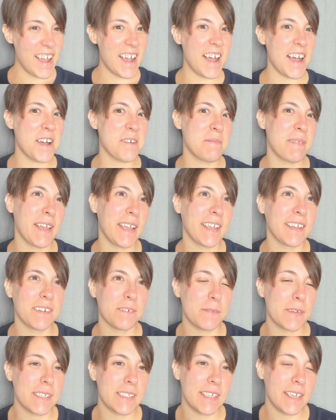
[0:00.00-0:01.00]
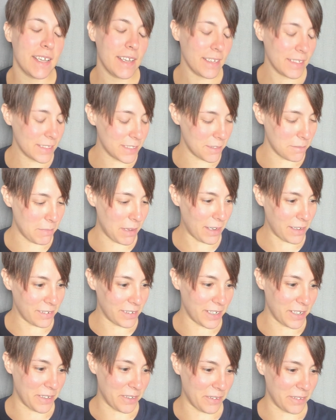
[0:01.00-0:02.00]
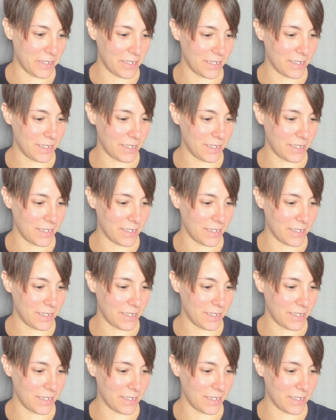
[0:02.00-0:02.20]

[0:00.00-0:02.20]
I'm like, was he handsome? I don't know.